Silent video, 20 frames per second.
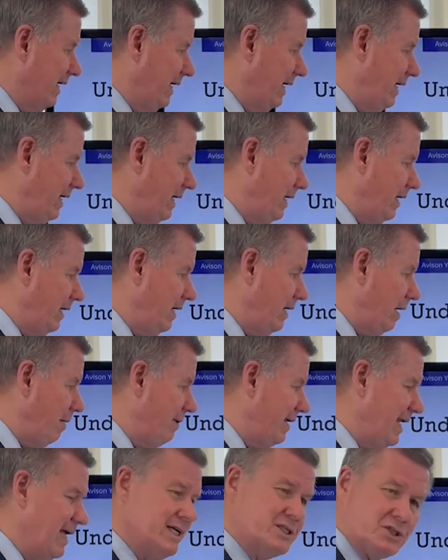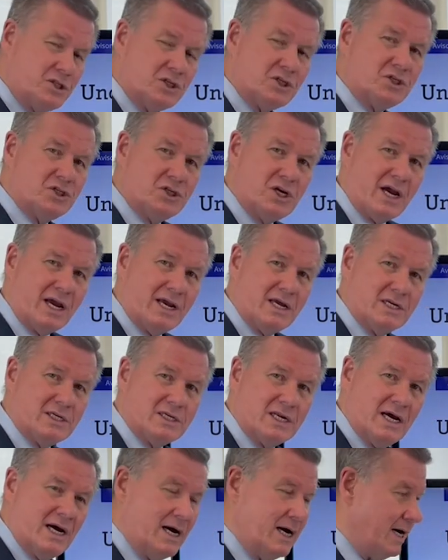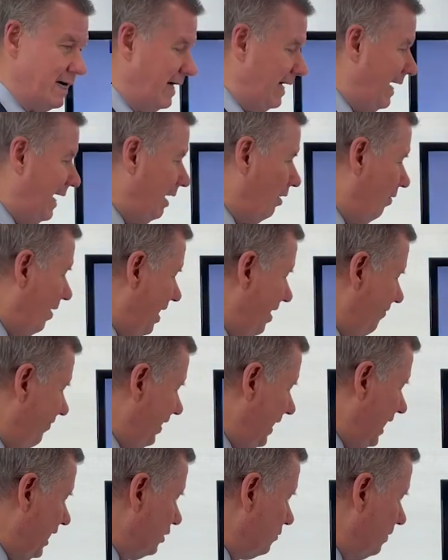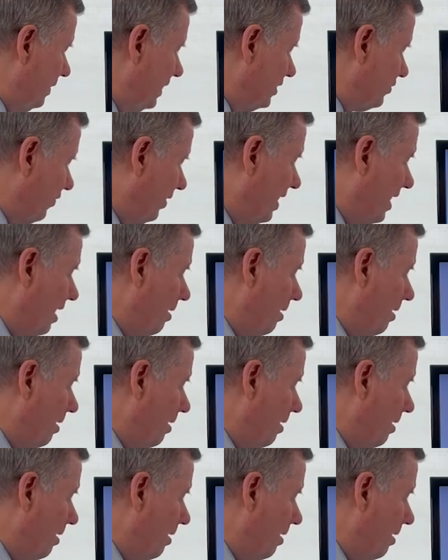It, it, I mean, it's just changed. Uh, I don't have any explanation.